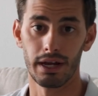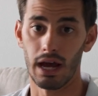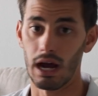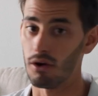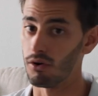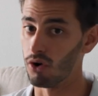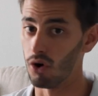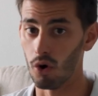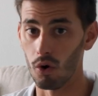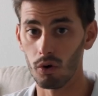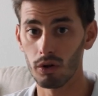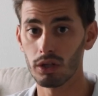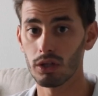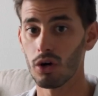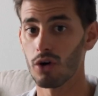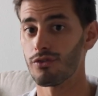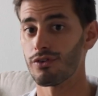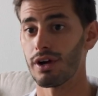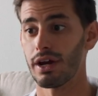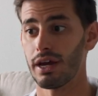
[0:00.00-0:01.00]
Our only
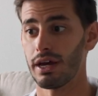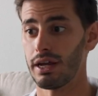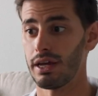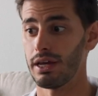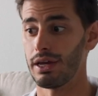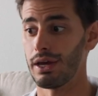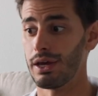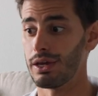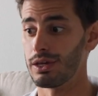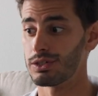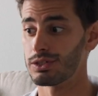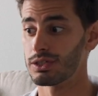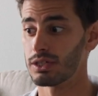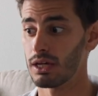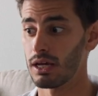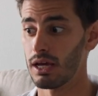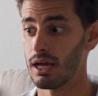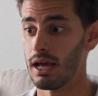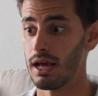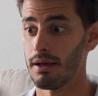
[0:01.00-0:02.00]
overhead is
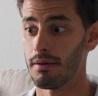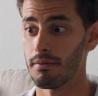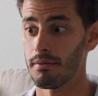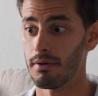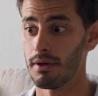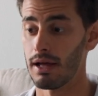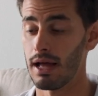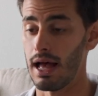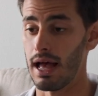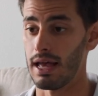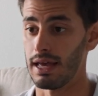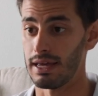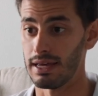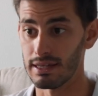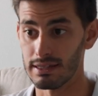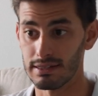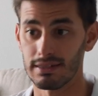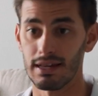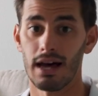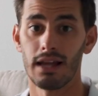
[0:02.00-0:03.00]

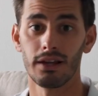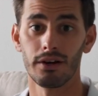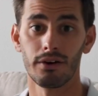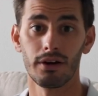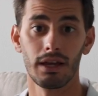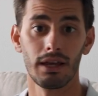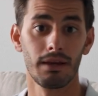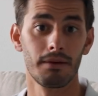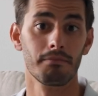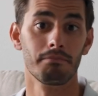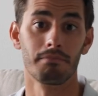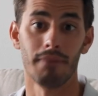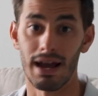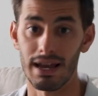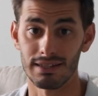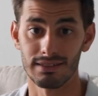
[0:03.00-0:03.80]
his salary, my